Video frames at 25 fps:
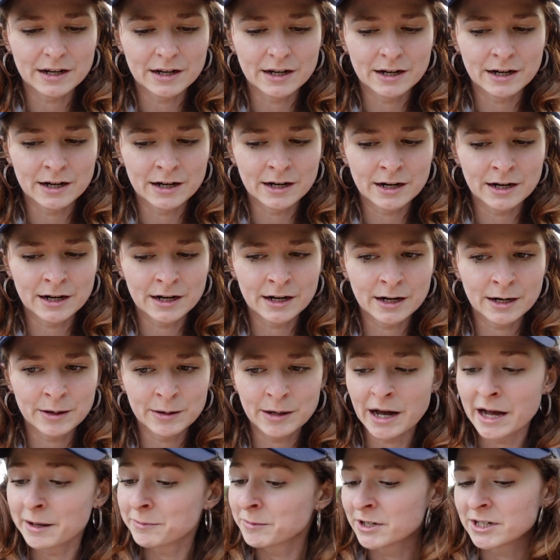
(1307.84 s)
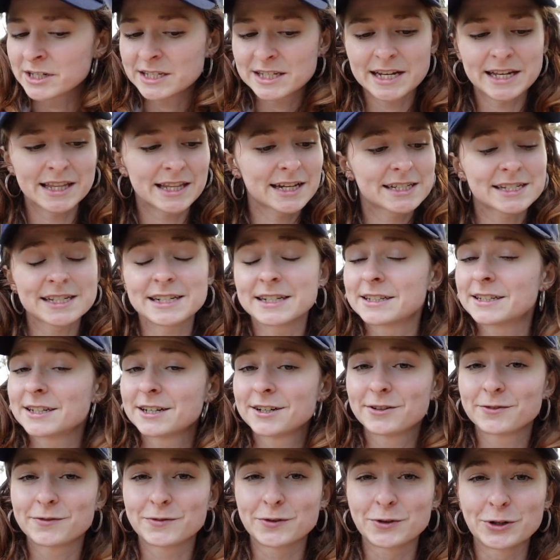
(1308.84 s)
going to say that's it
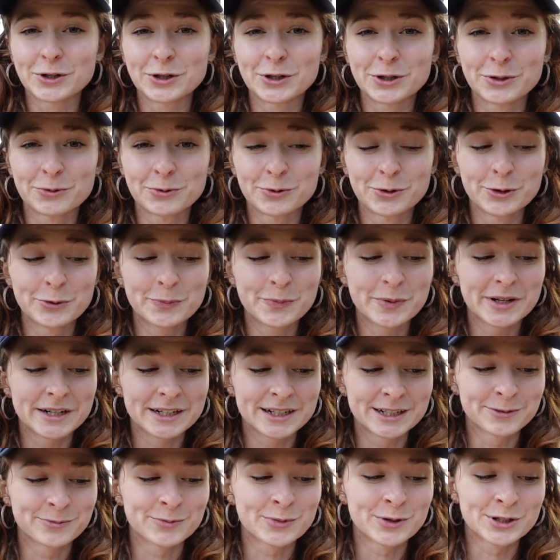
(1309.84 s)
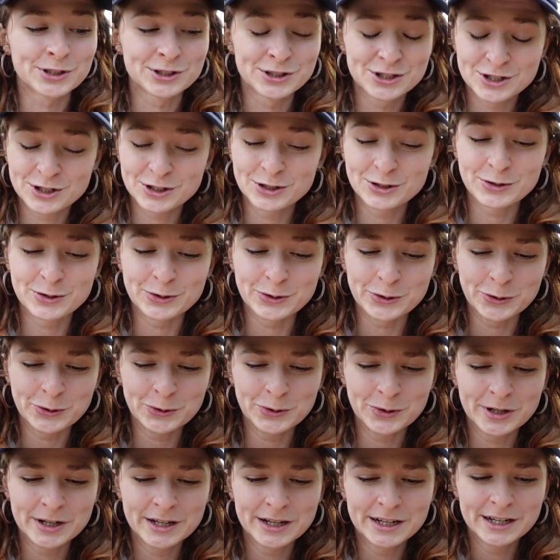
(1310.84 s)
for group number
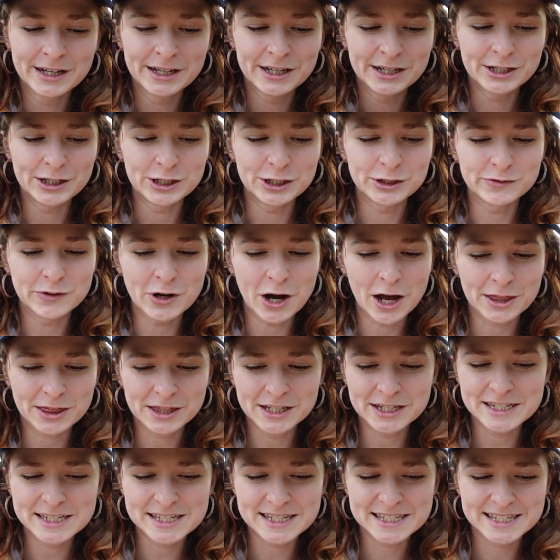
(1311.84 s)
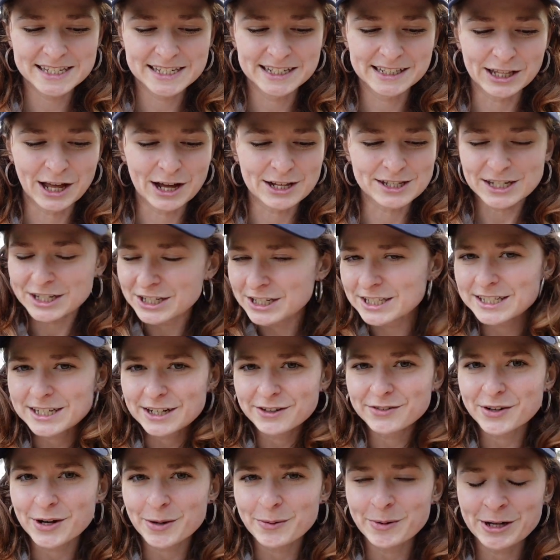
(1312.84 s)
2. You've got this. Lots of good
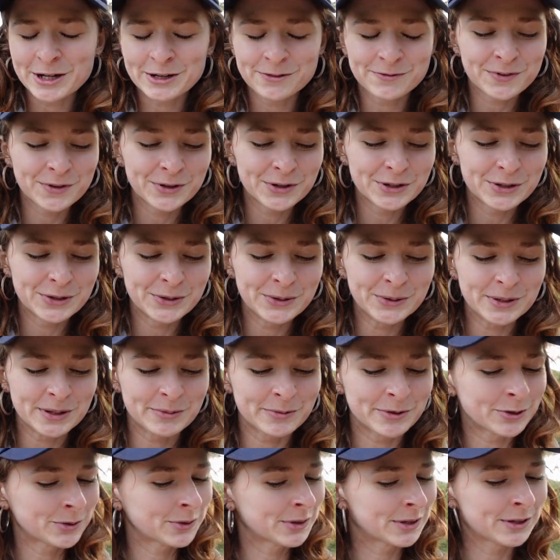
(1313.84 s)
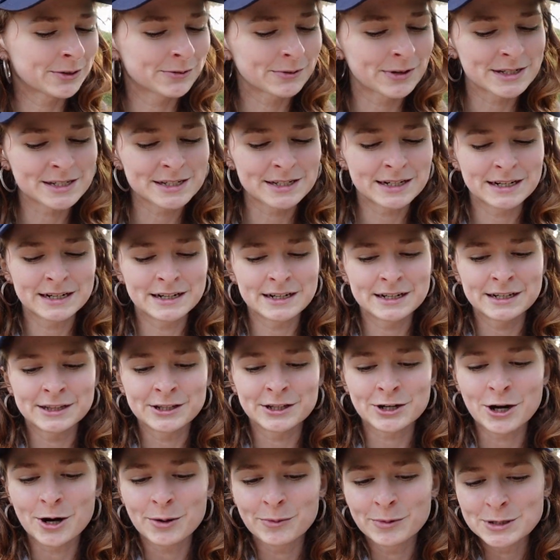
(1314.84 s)
stuff coming in for you. Let me know how that resonated in
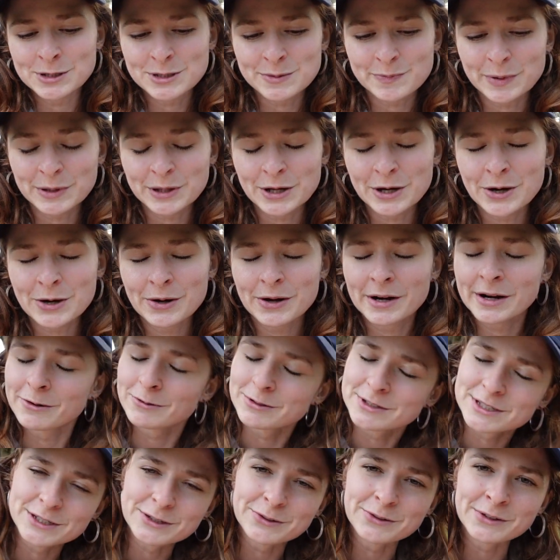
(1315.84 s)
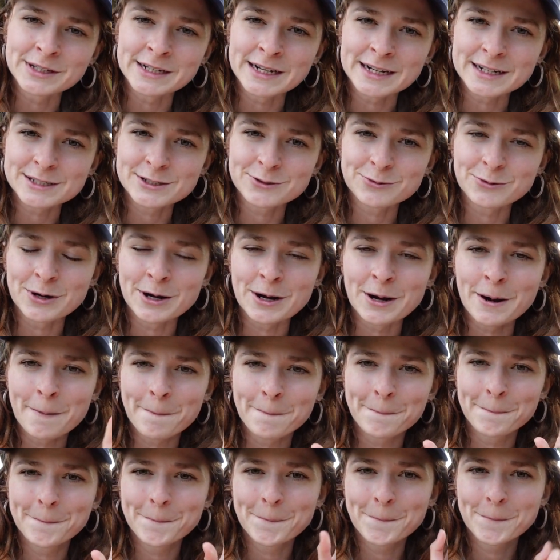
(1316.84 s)
the comments below, and I will see you in the next one.
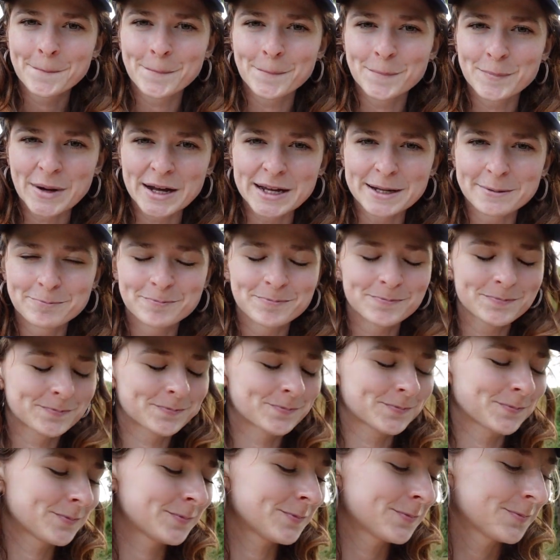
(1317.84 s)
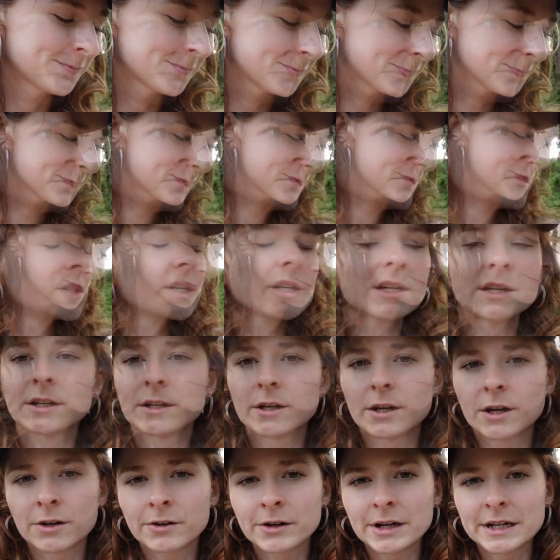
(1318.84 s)
Bye.
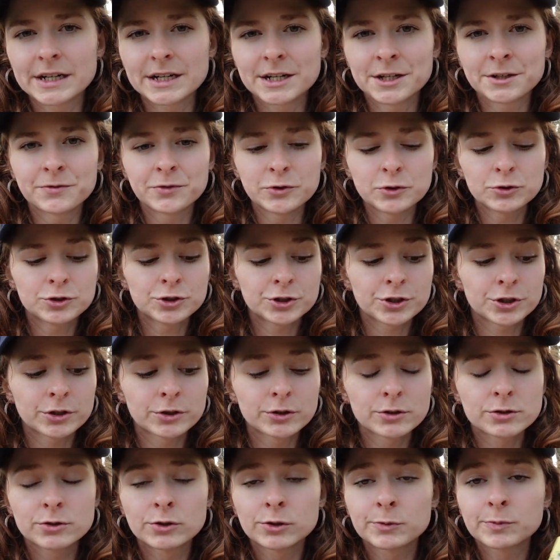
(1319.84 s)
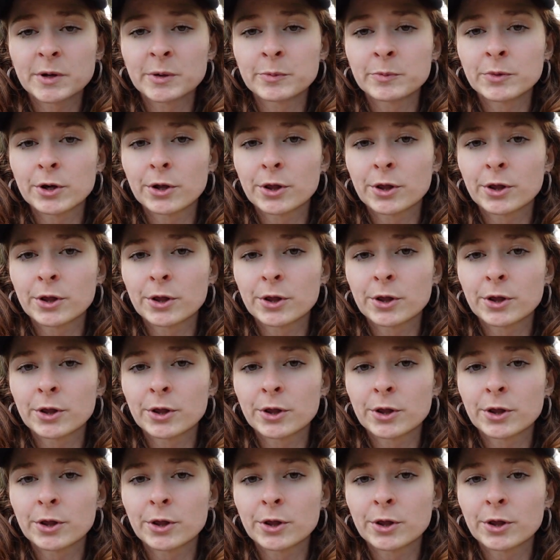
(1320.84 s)
All right, if you chose group number